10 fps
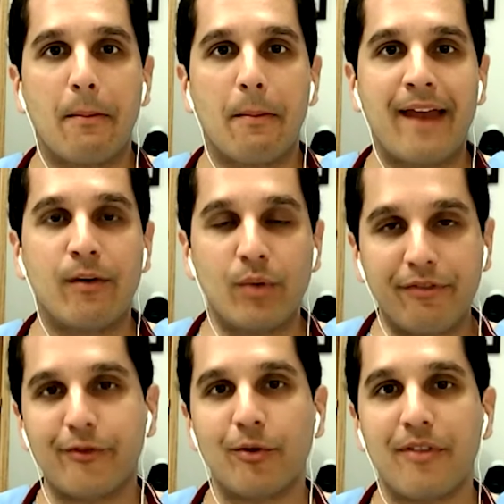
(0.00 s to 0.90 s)
And we
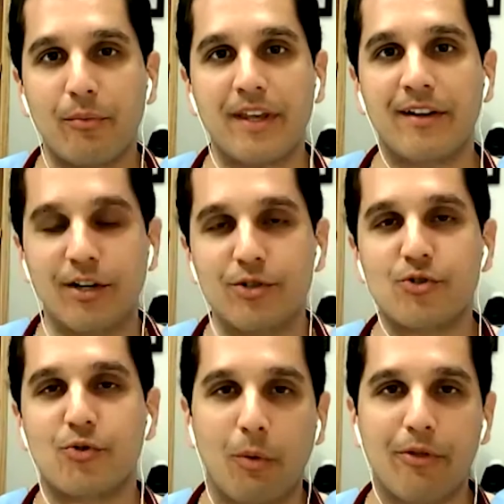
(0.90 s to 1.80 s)
feel that we can
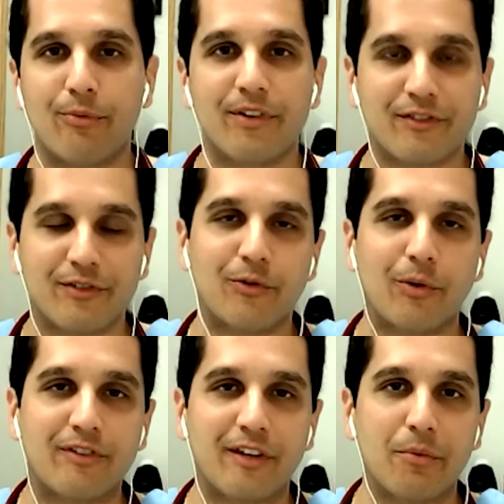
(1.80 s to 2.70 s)
control the risks
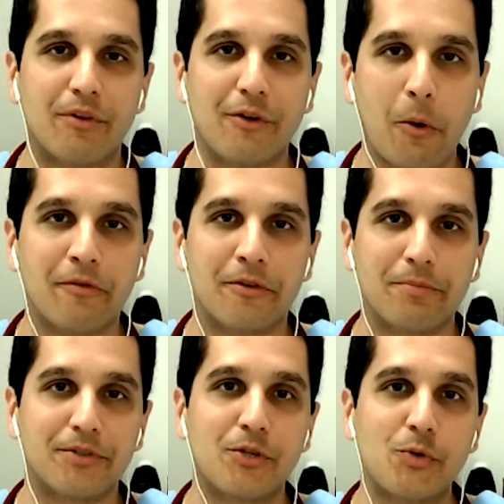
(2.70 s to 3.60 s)
associated with COVID,
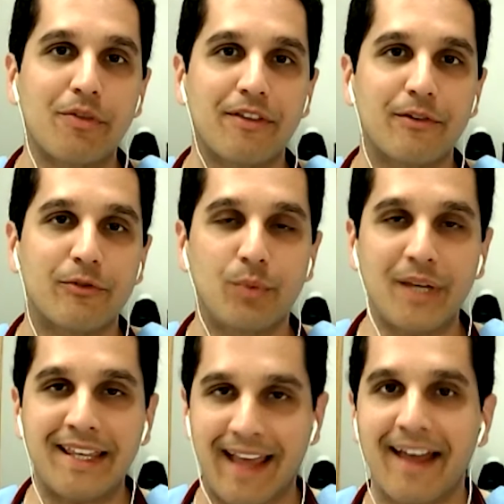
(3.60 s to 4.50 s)
but the truth is
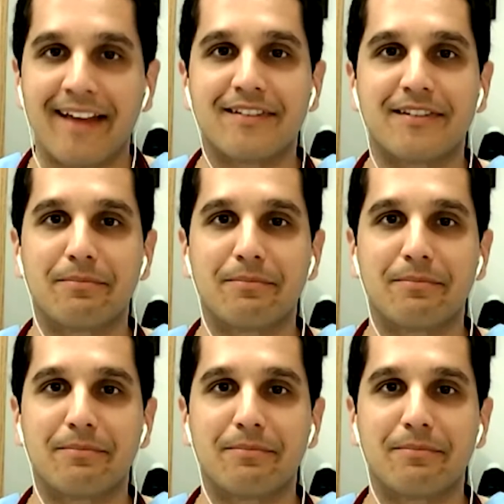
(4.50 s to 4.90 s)
we can't.